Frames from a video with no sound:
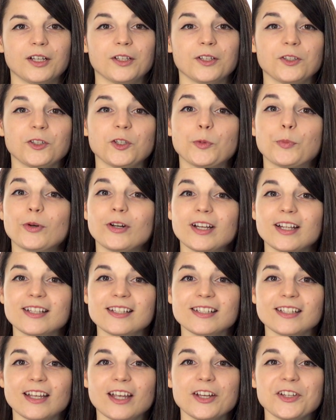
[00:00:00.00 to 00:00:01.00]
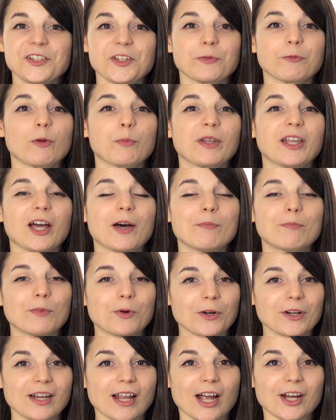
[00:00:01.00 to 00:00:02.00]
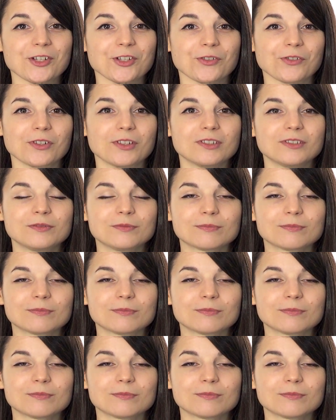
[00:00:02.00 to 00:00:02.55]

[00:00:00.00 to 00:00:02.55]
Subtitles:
Your pronunciation will become more natural.